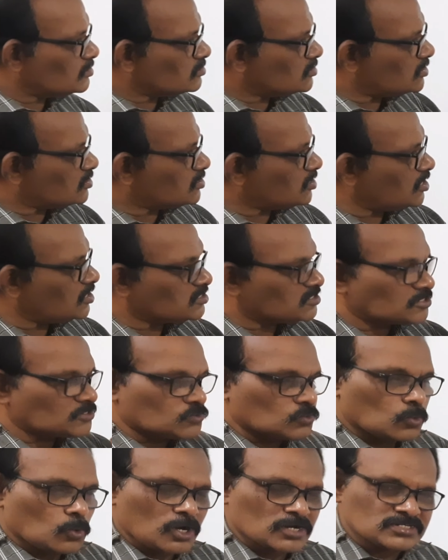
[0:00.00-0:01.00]
they
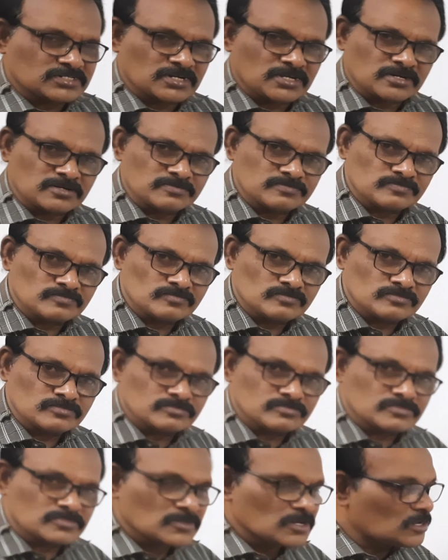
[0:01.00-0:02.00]
takes water.
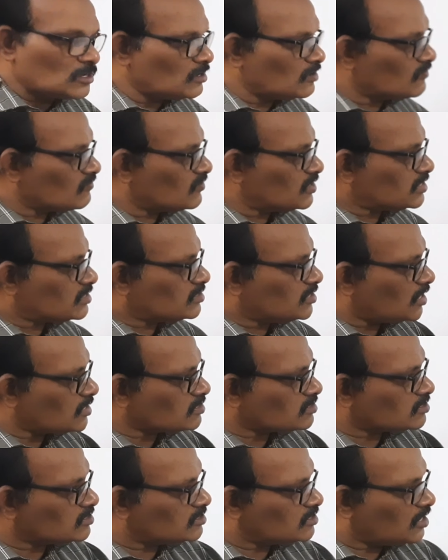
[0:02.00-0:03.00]
With
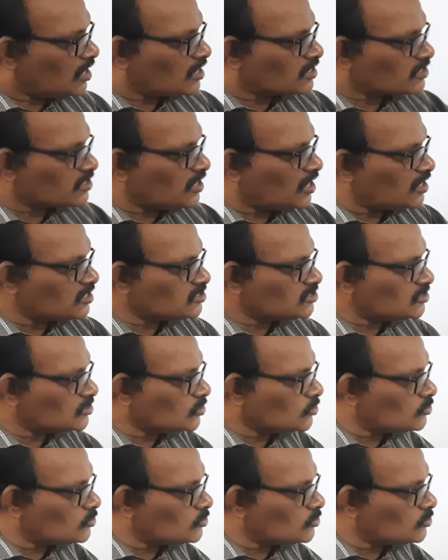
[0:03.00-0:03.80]
that, a reaction